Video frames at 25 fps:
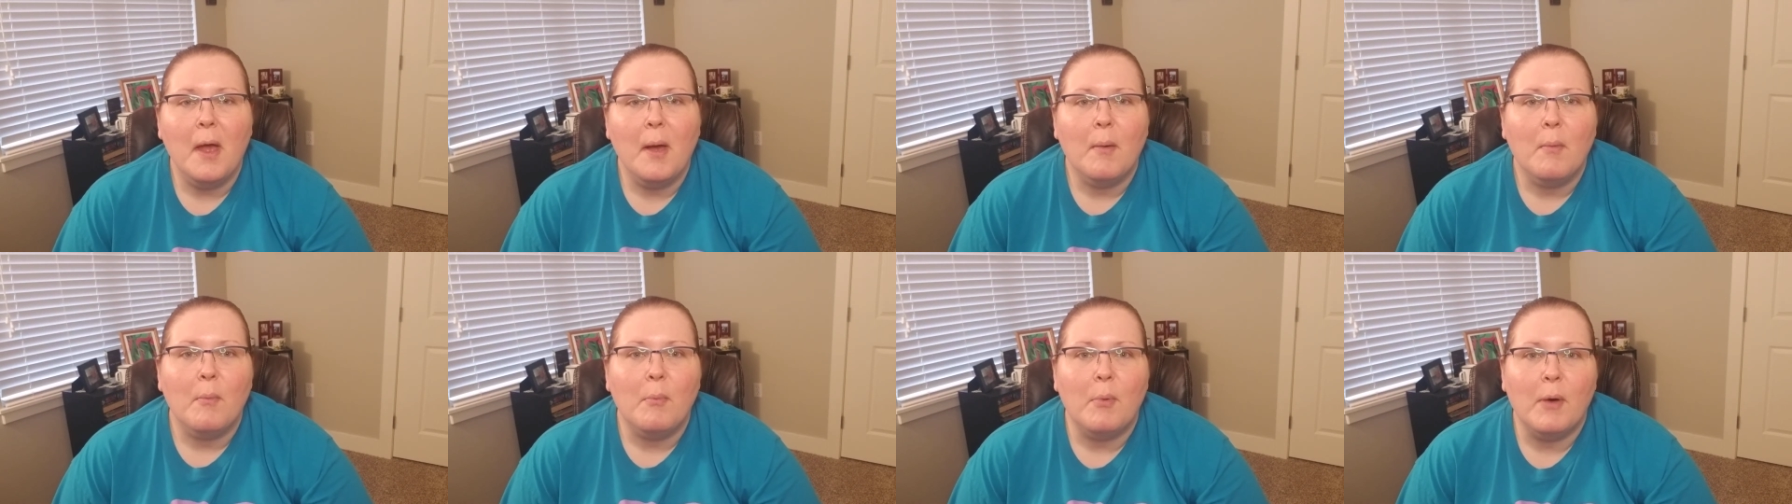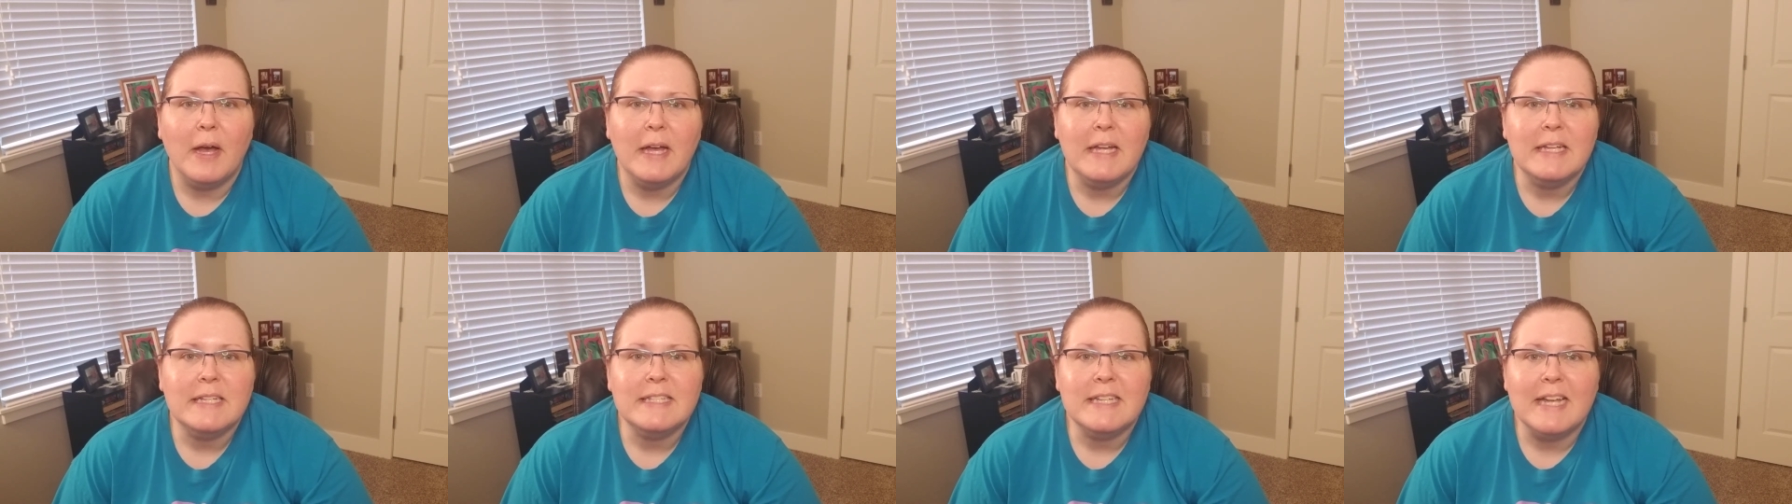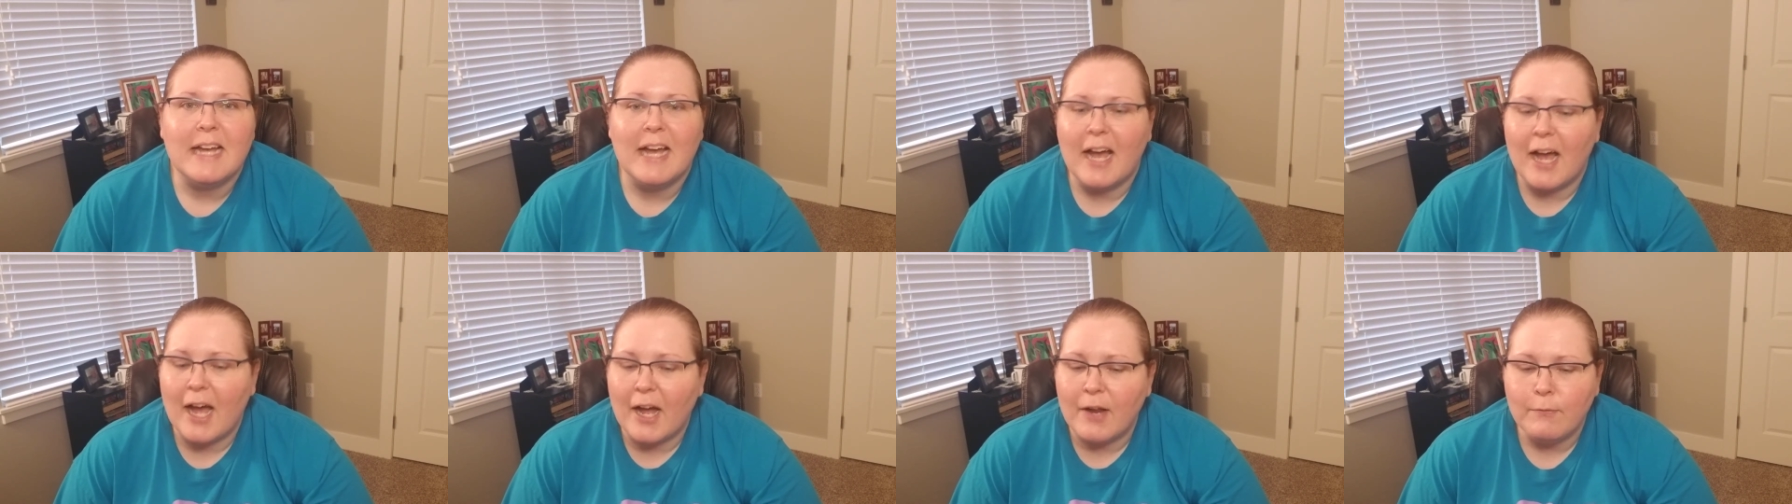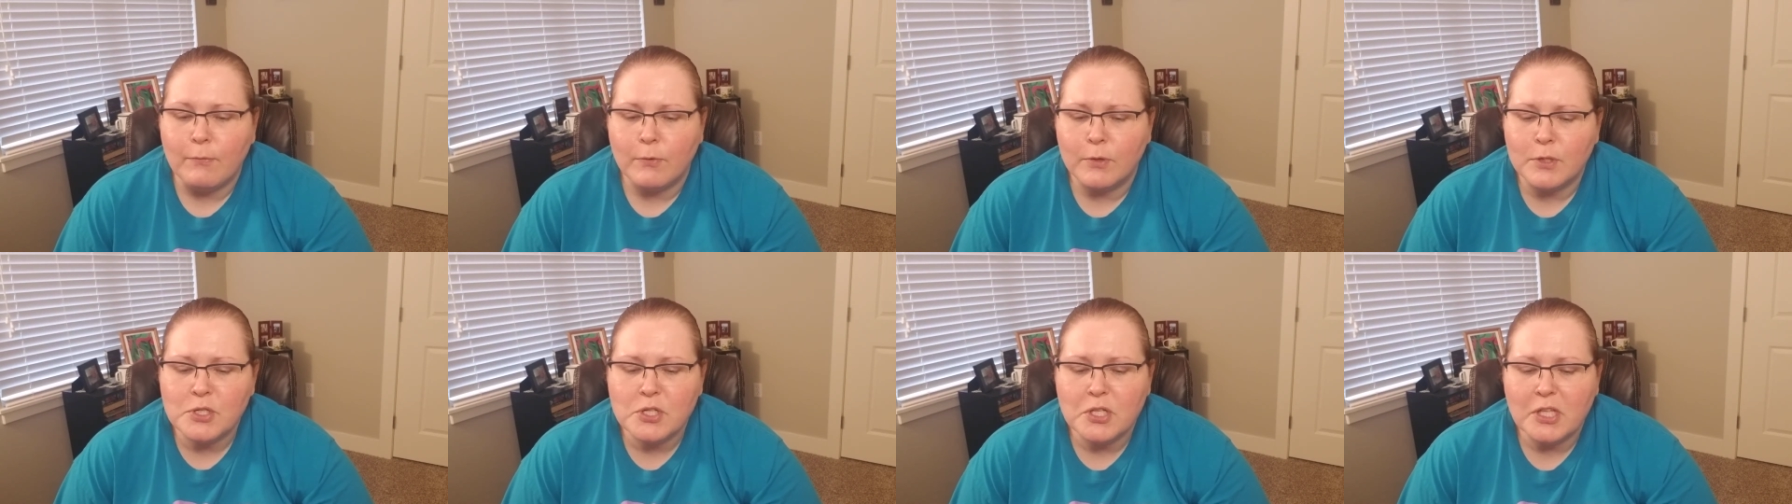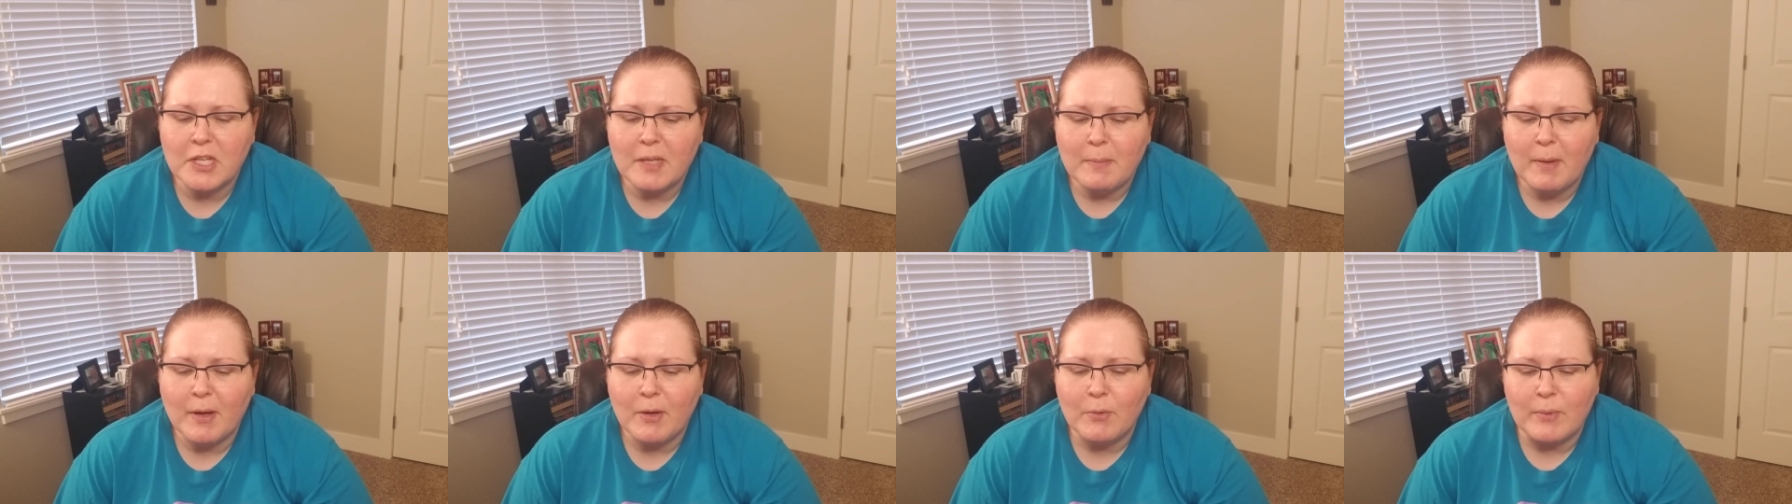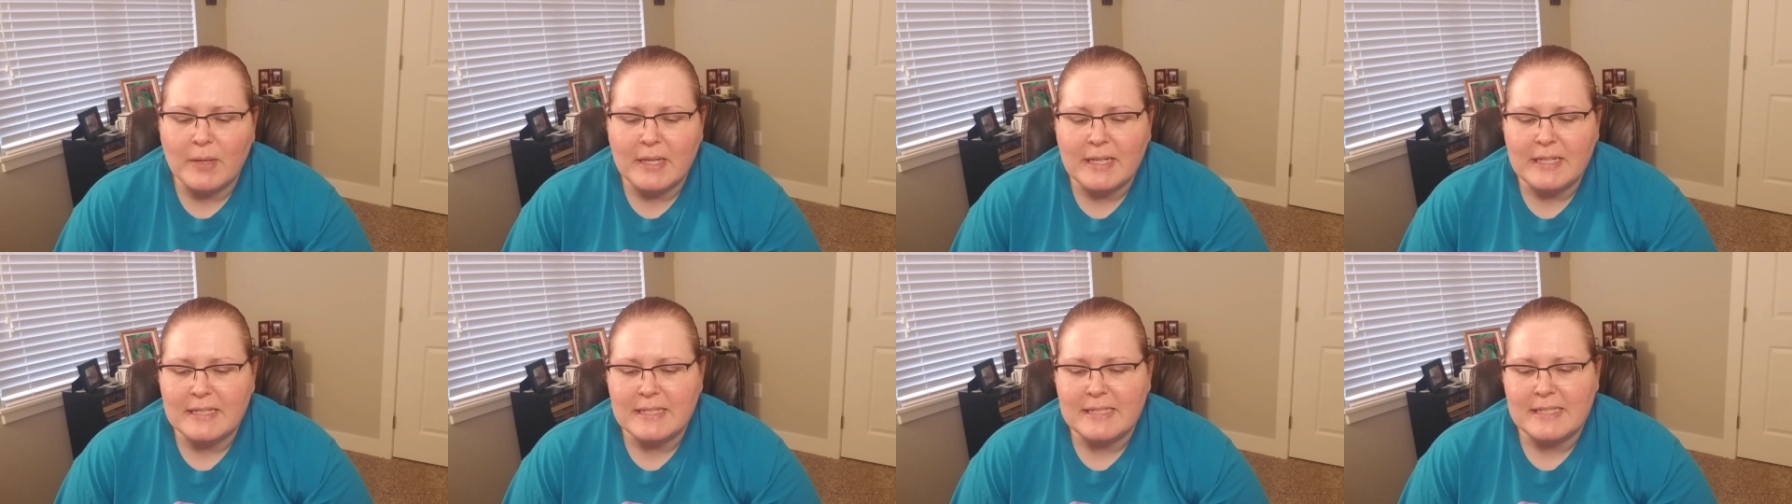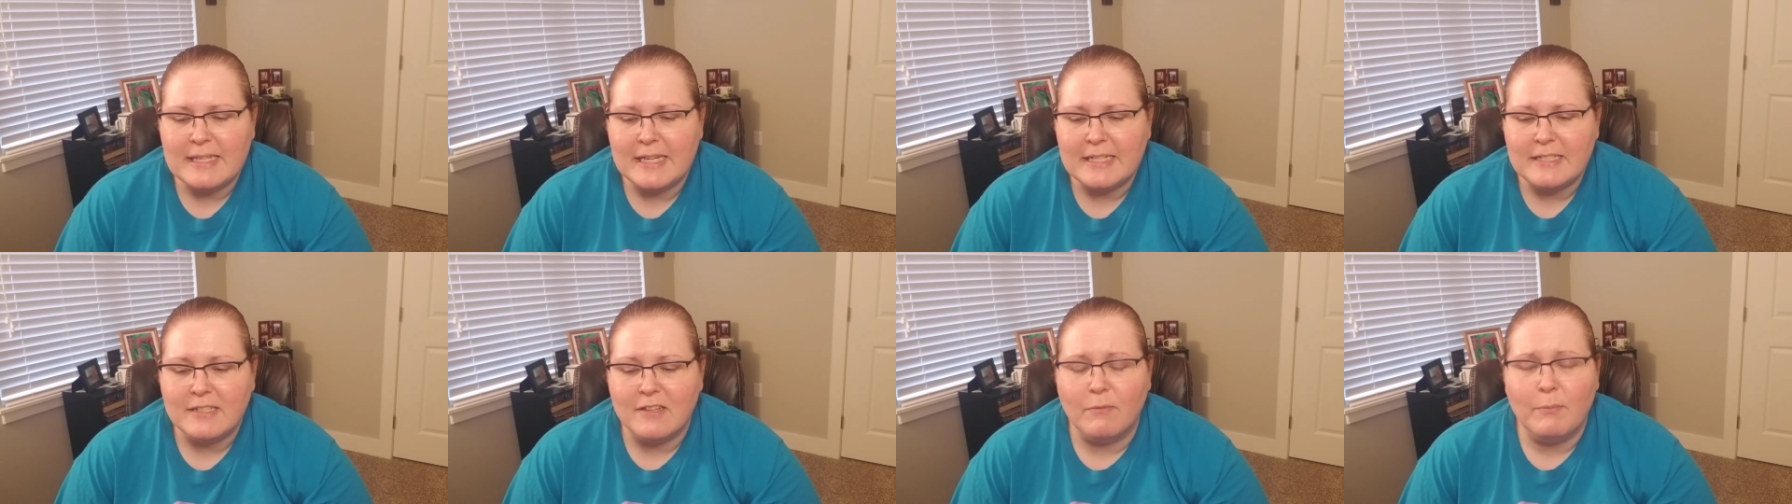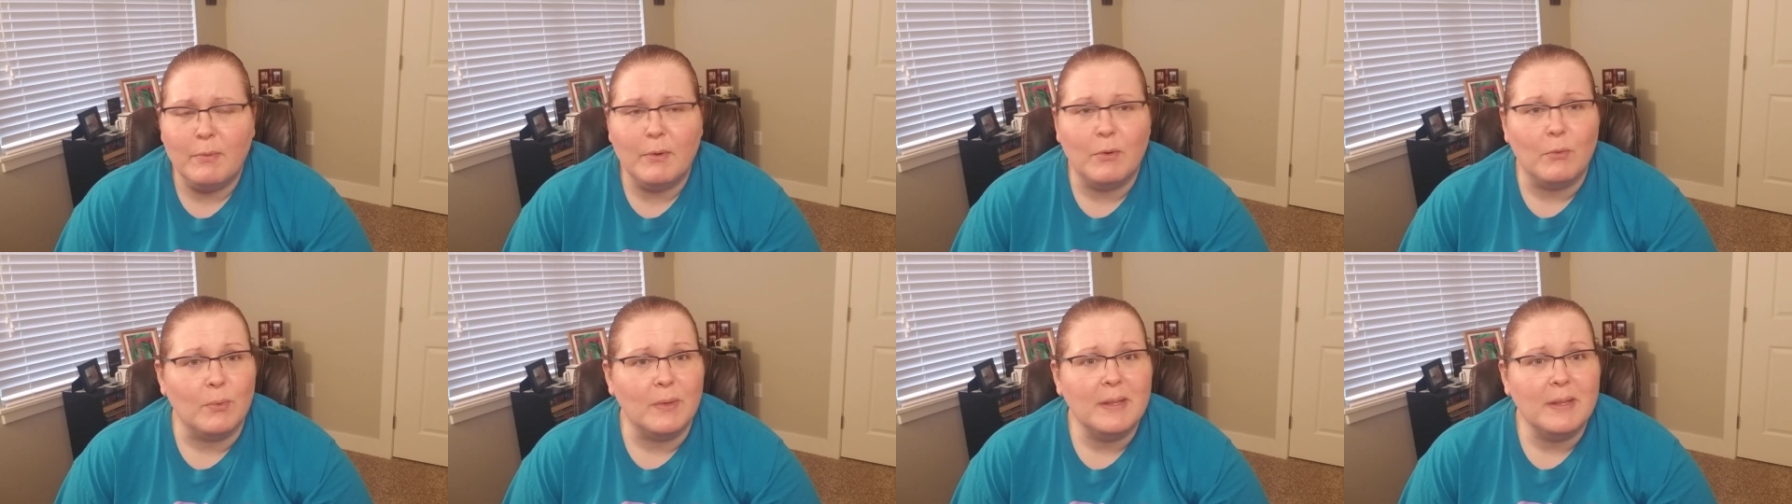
But unfortunately, my reading stats have been